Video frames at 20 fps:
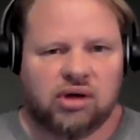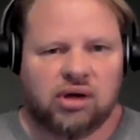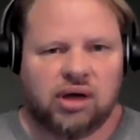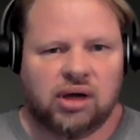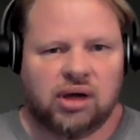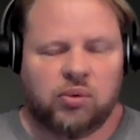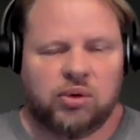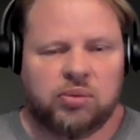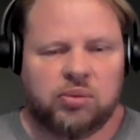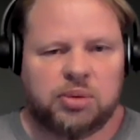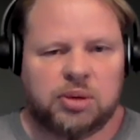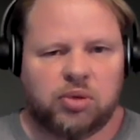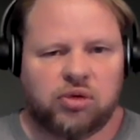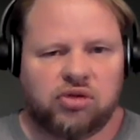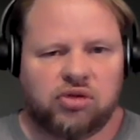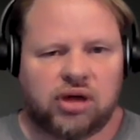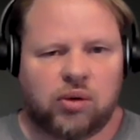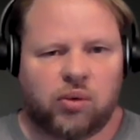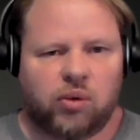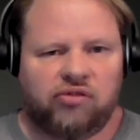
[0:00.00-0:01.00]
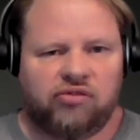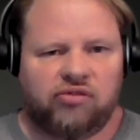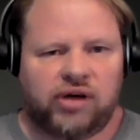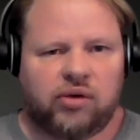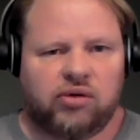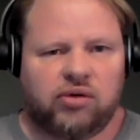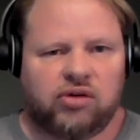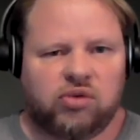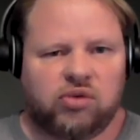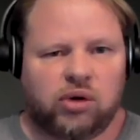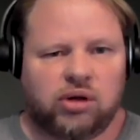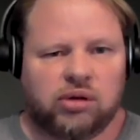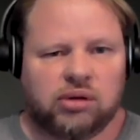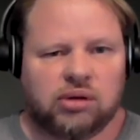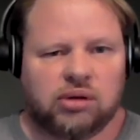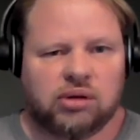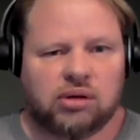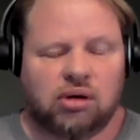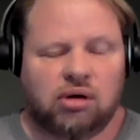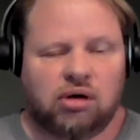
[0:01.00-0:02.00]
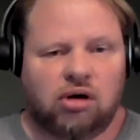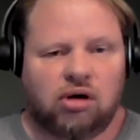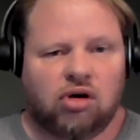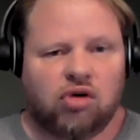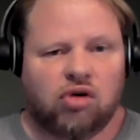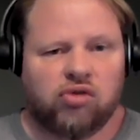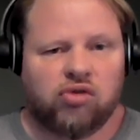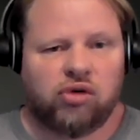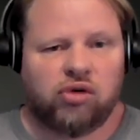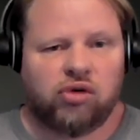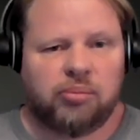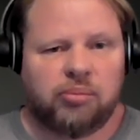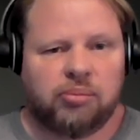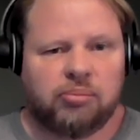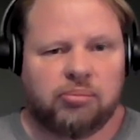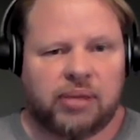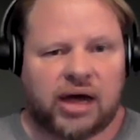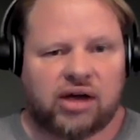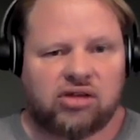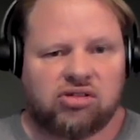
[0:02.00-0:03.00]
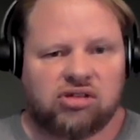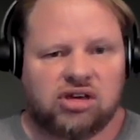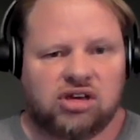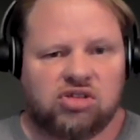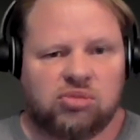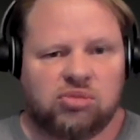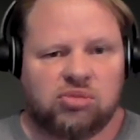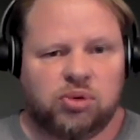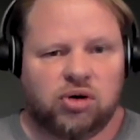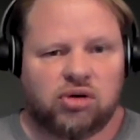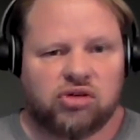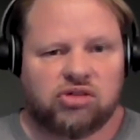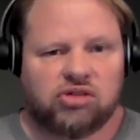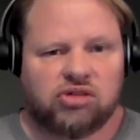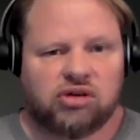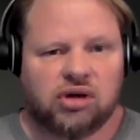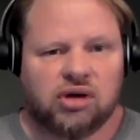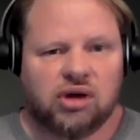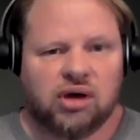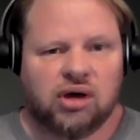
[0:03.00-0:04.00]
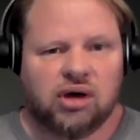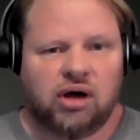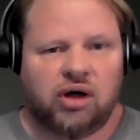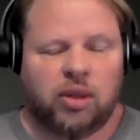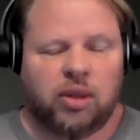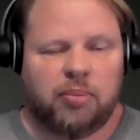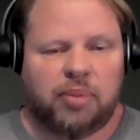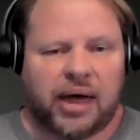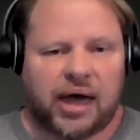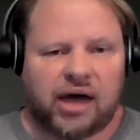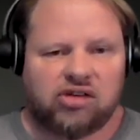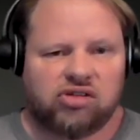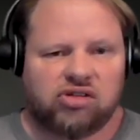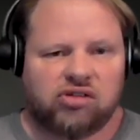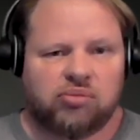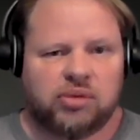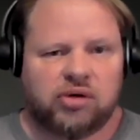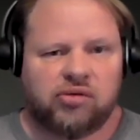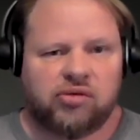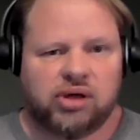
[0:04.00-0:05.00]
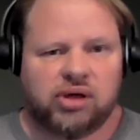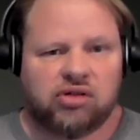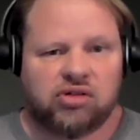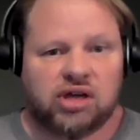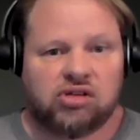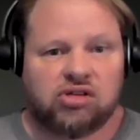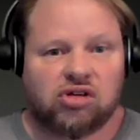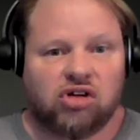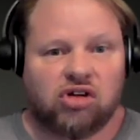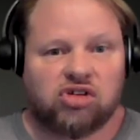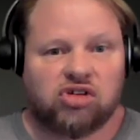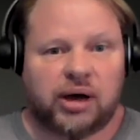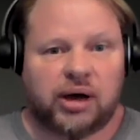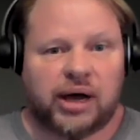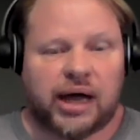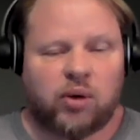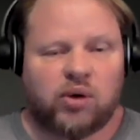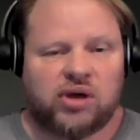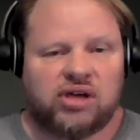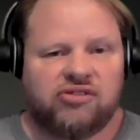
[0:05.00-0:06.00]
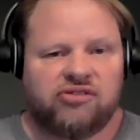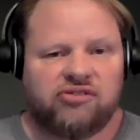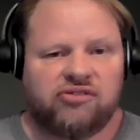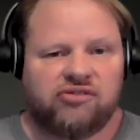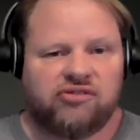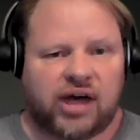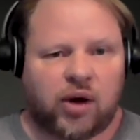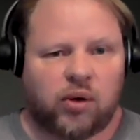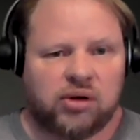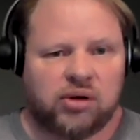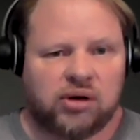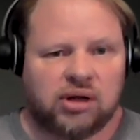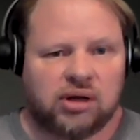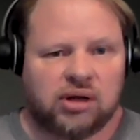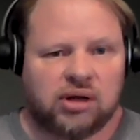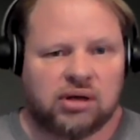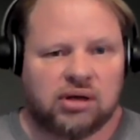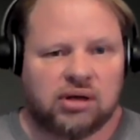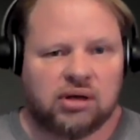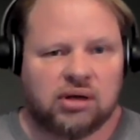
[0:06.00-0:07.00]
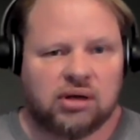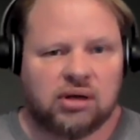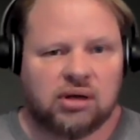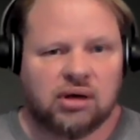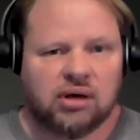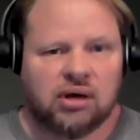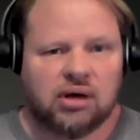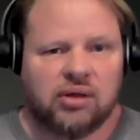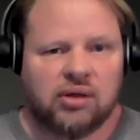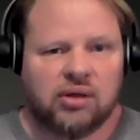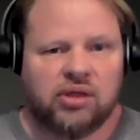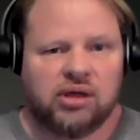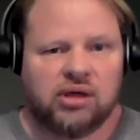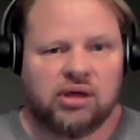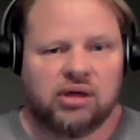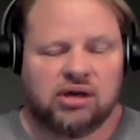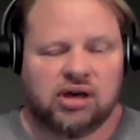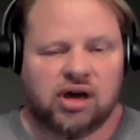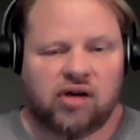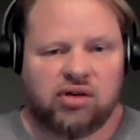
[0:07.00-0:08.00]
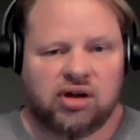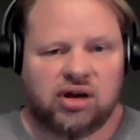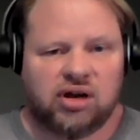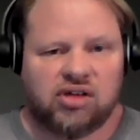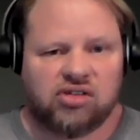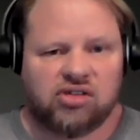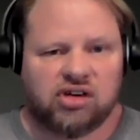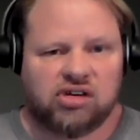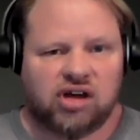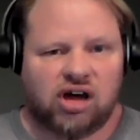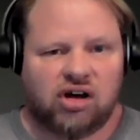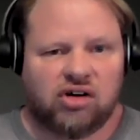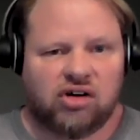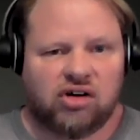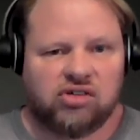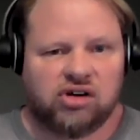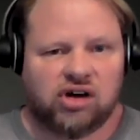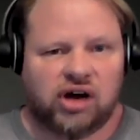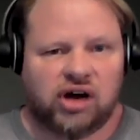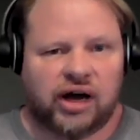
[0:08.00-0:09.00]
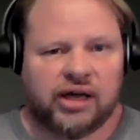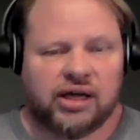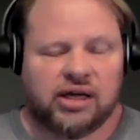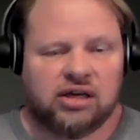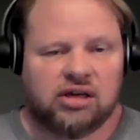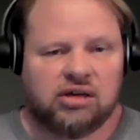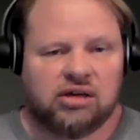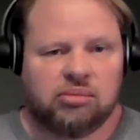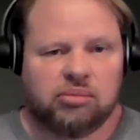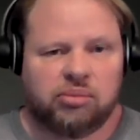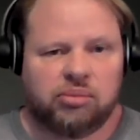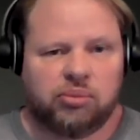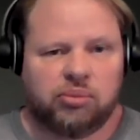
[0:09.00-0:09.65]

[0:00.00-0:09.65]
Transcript: And when people say, well, founders, well, all over Max King's books, on the backs of them and everything else, it talks about how he founded the covenant eschatology, i.e.